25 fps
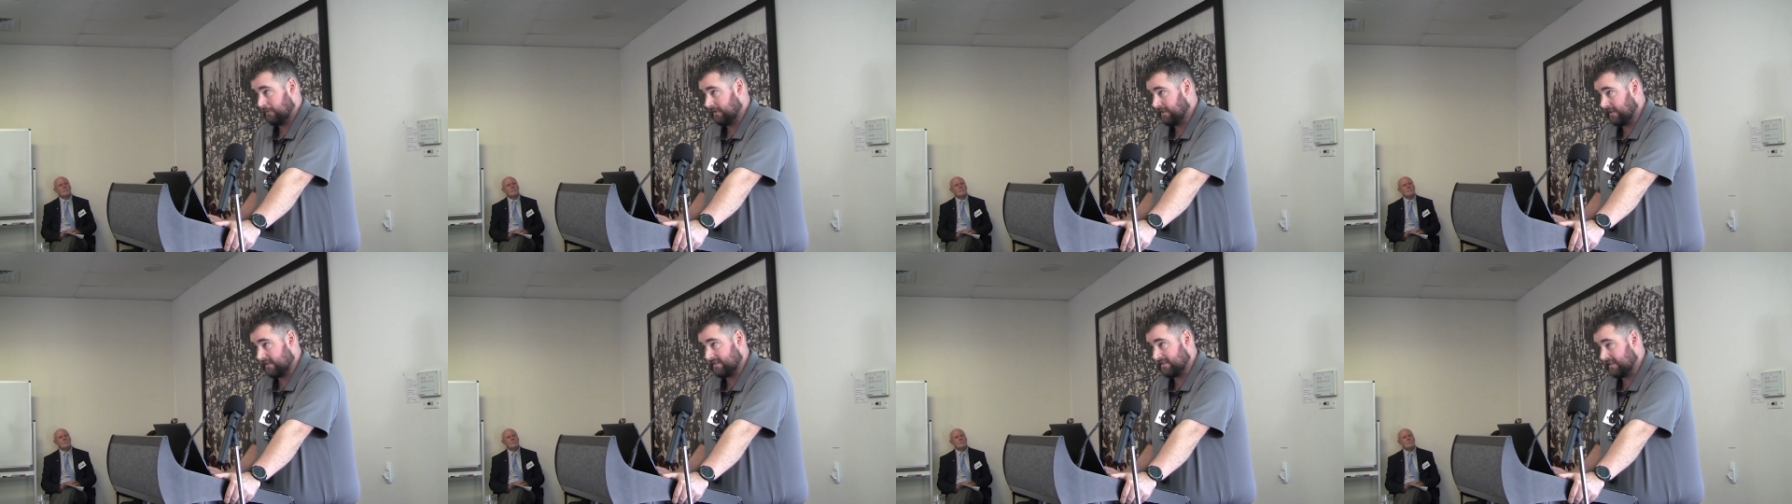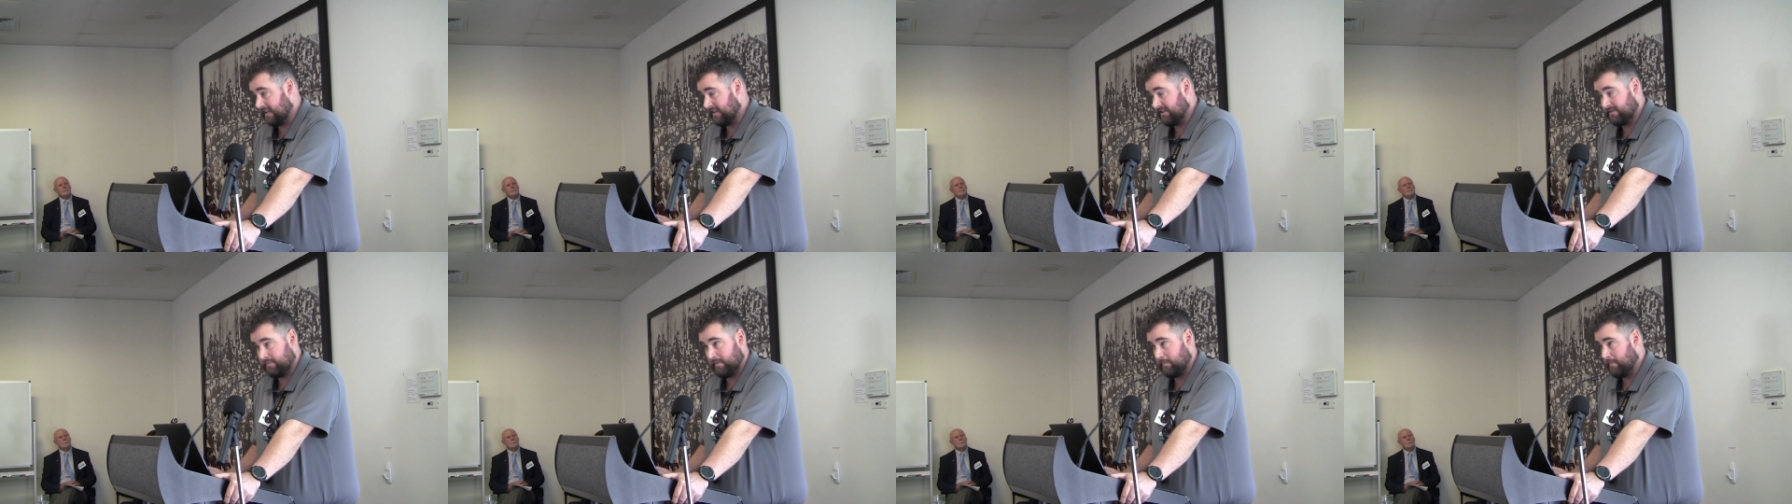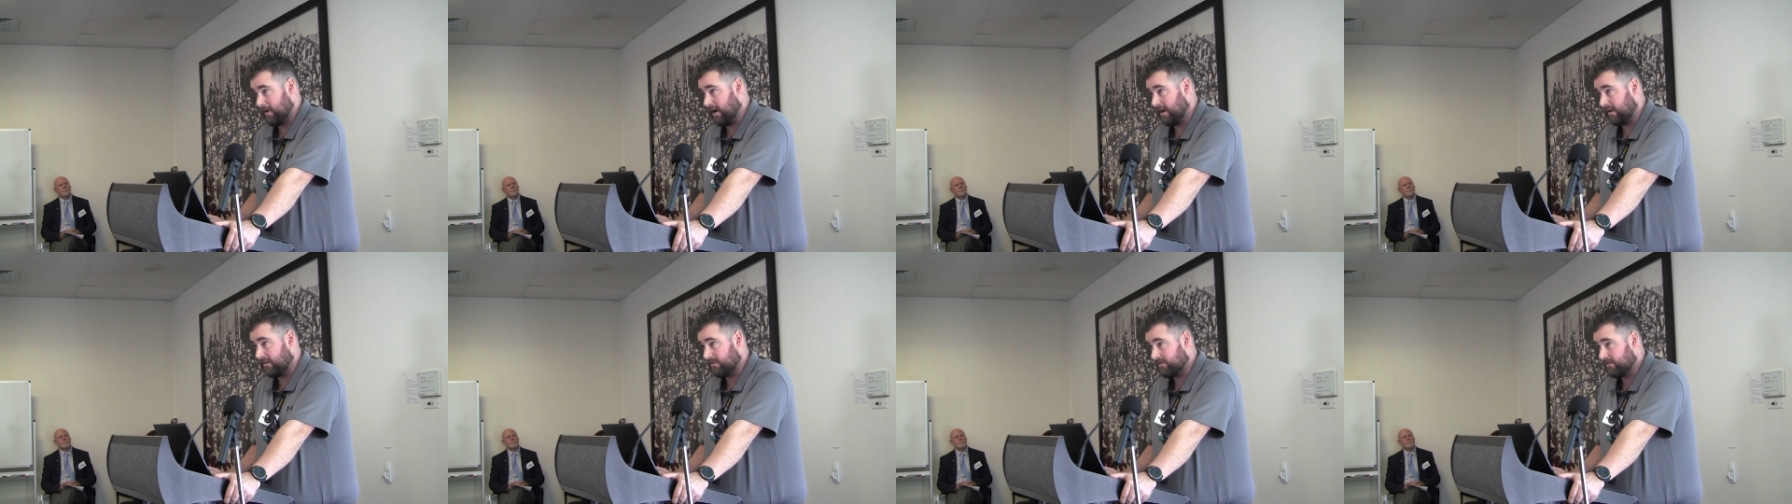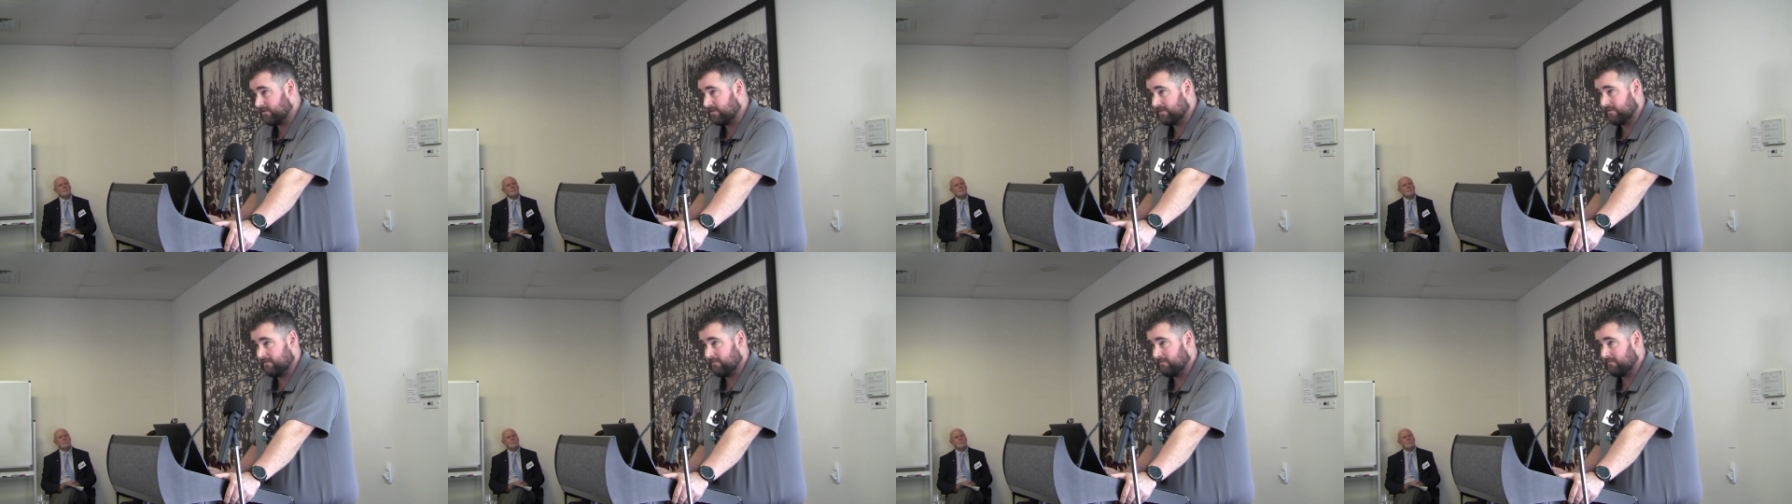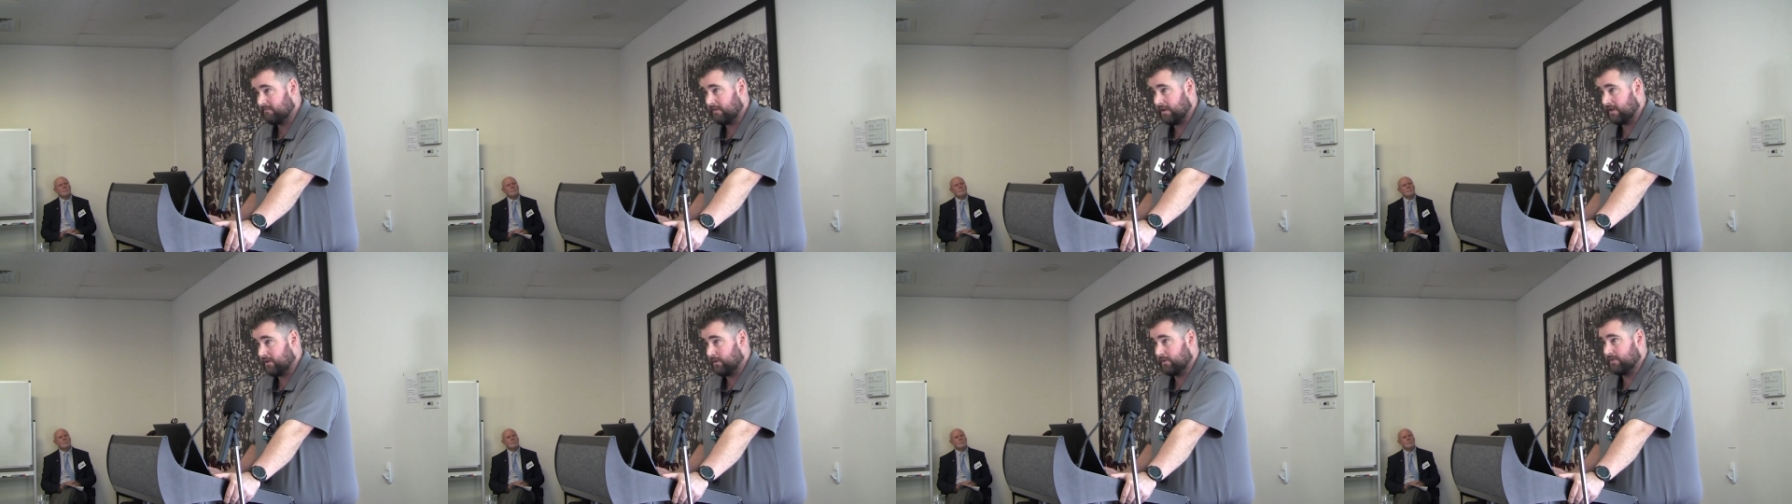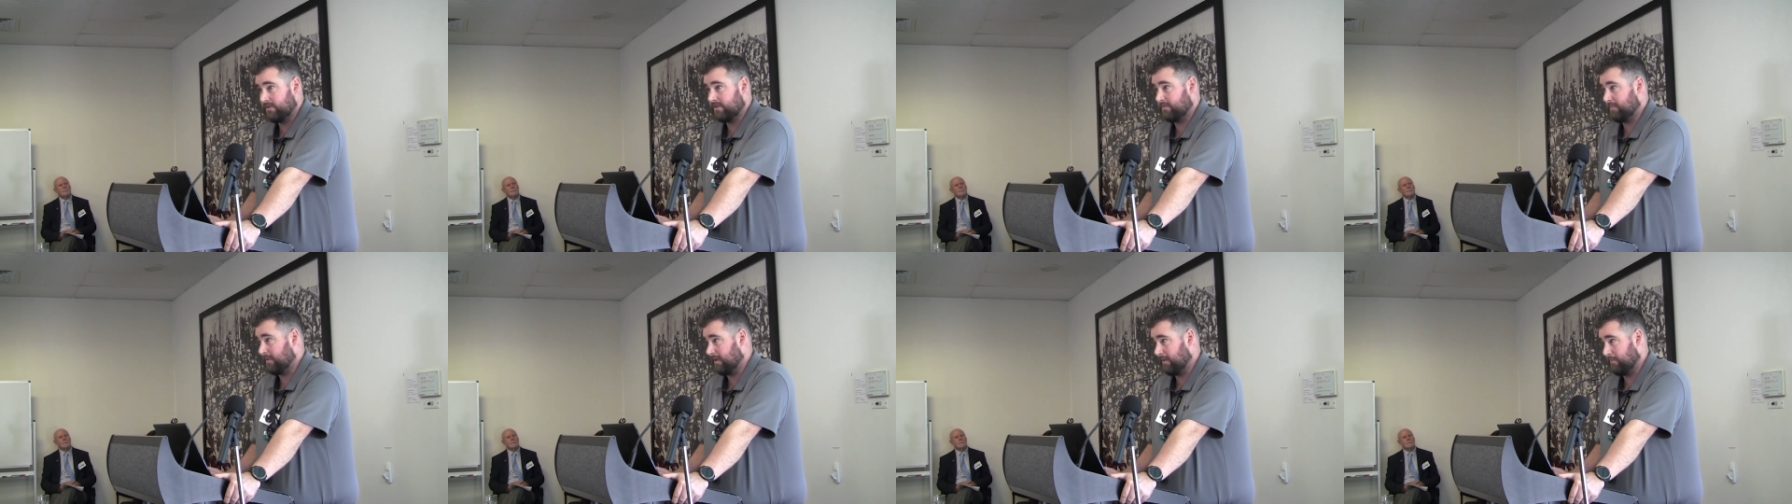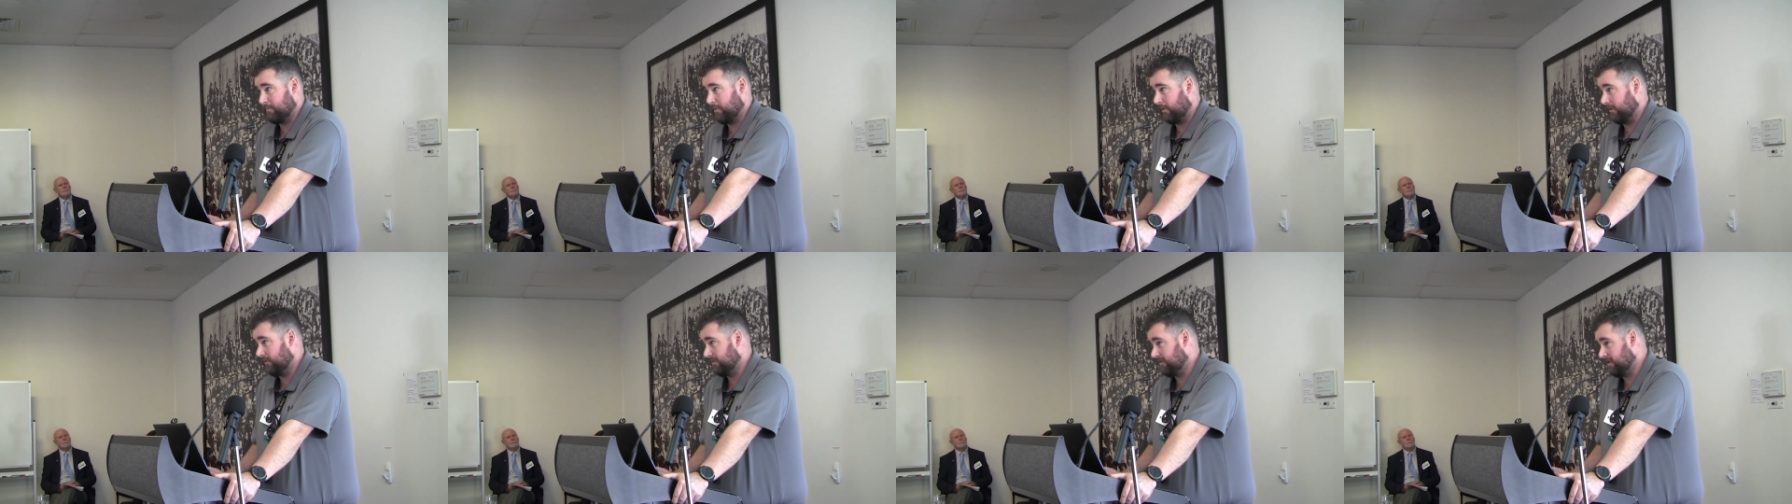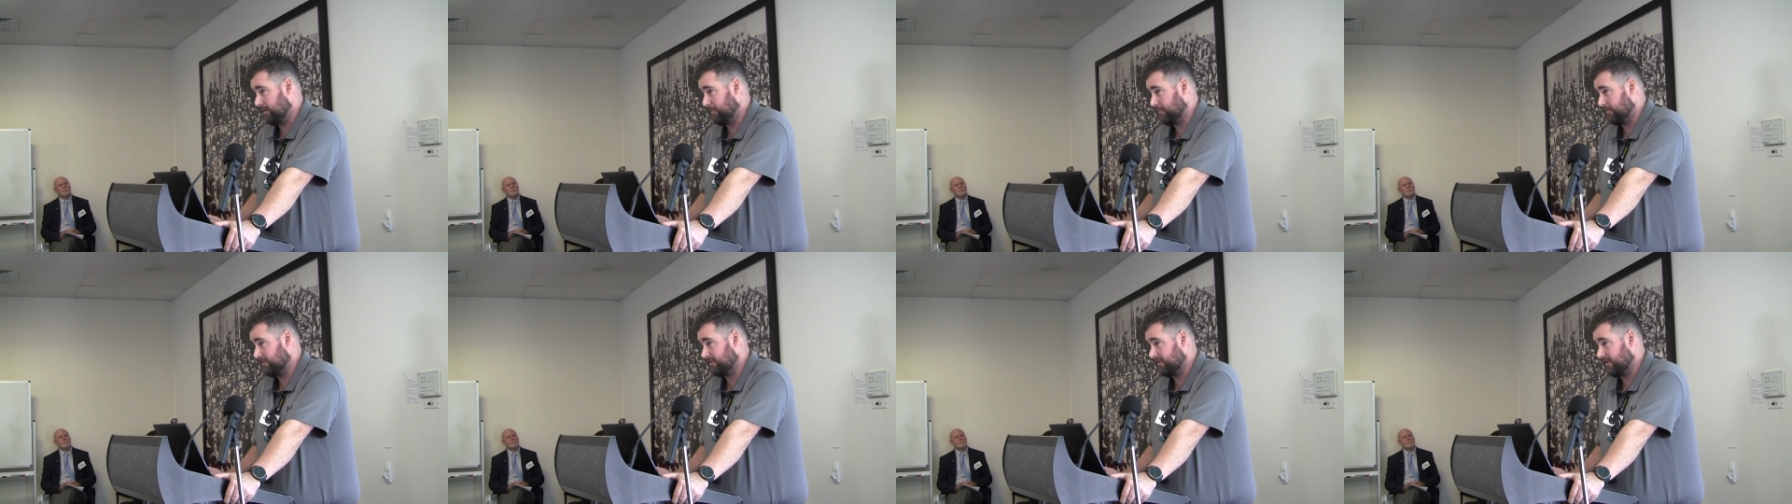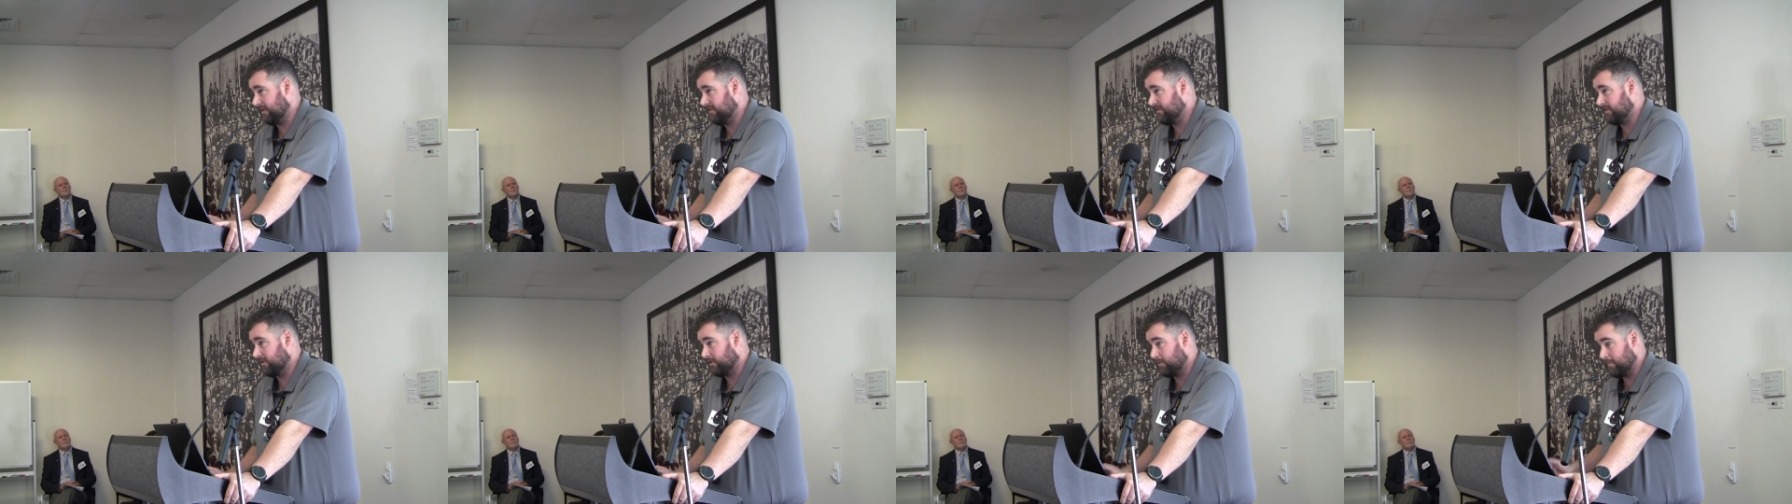It doesn't need to be much. It could just be a policy procedure.